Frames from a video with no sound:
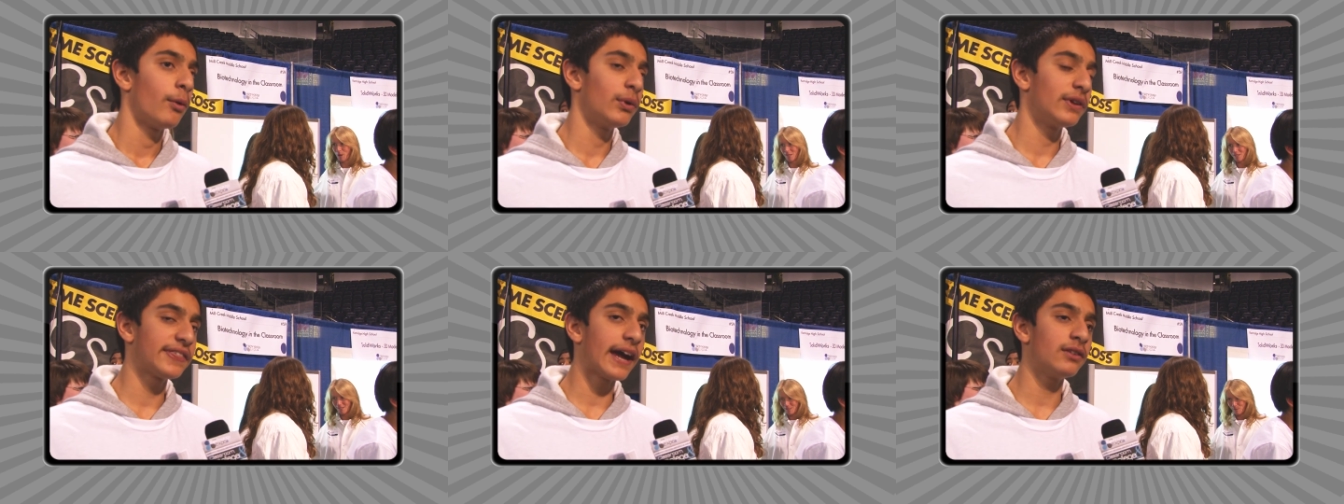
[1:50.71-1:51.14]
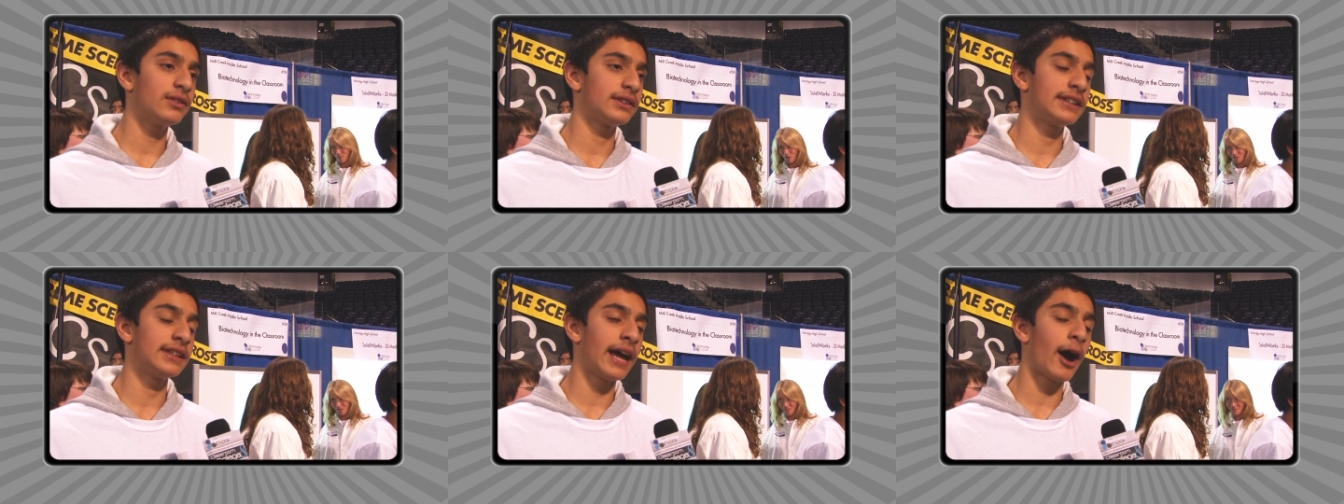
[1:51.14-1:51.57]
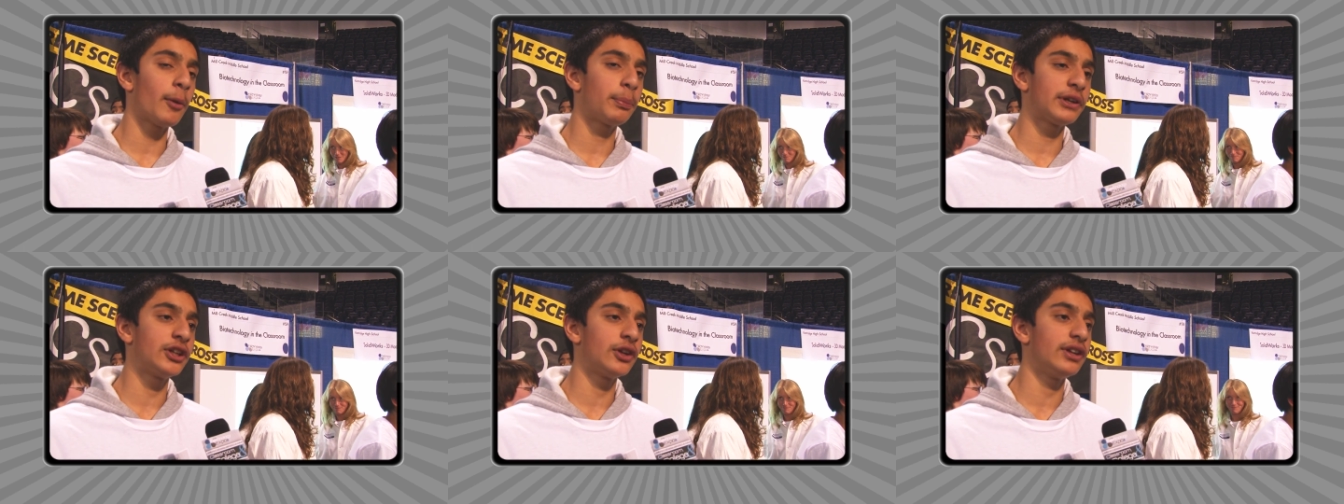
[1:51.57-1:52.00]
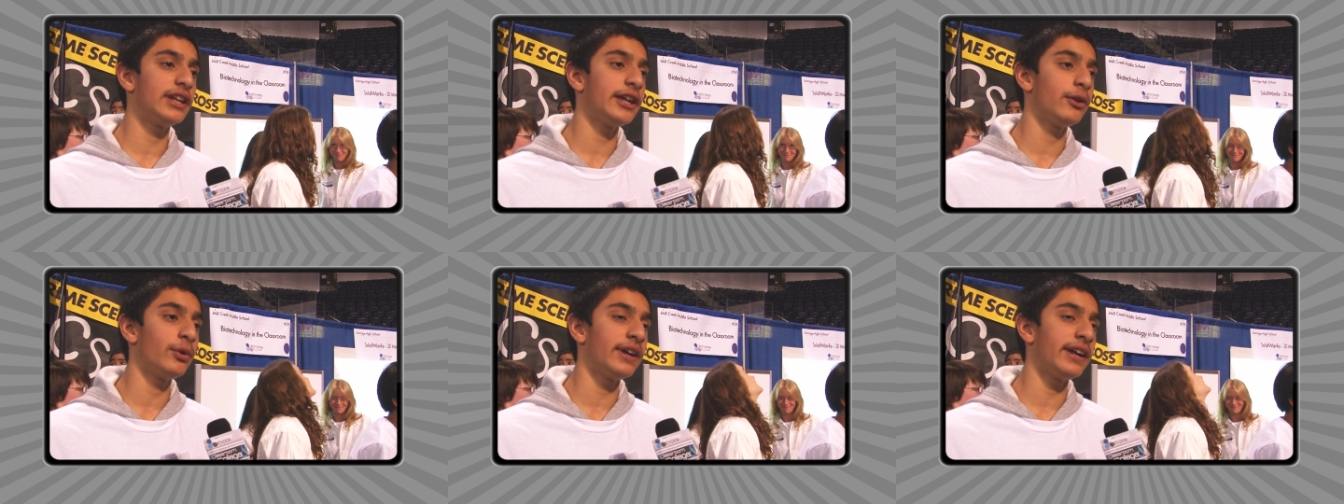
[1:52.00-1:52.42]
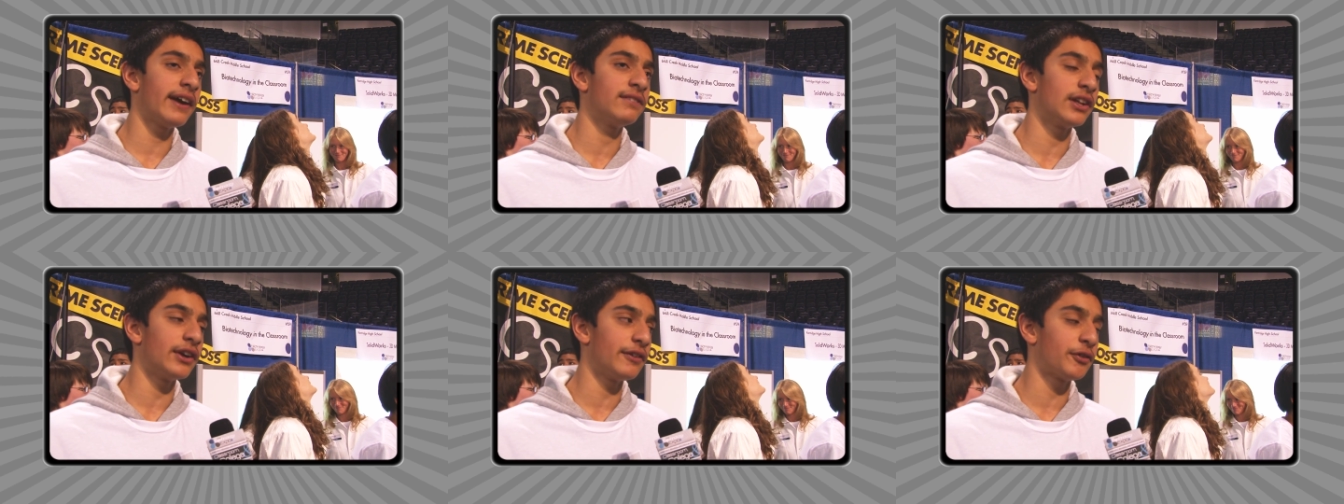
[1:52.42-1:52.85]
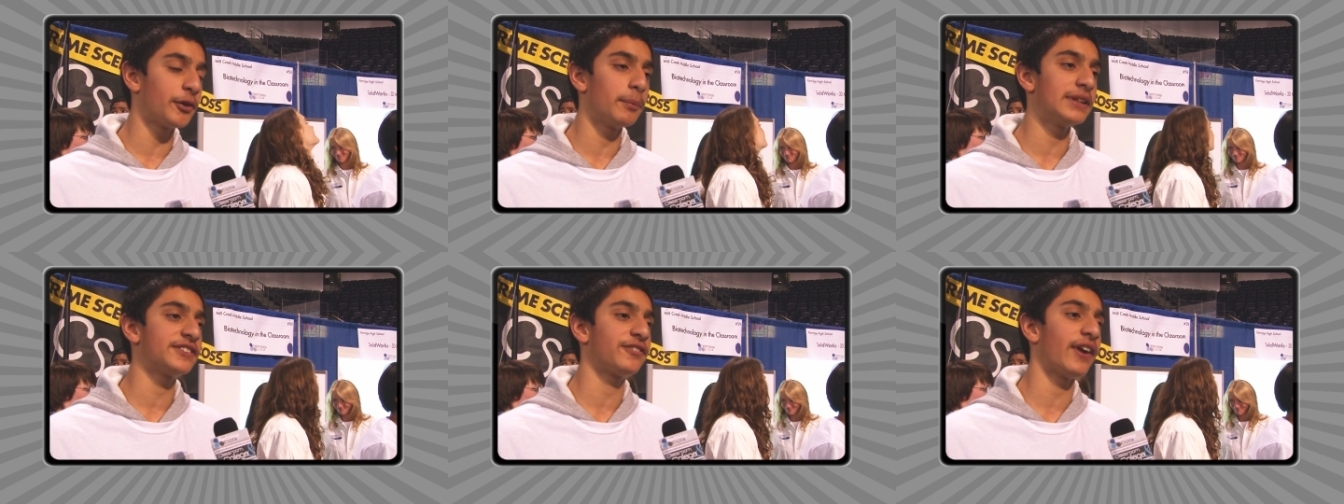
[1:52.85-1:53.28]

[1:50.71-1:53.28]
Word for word: Without the opportunity we have learned from Ms.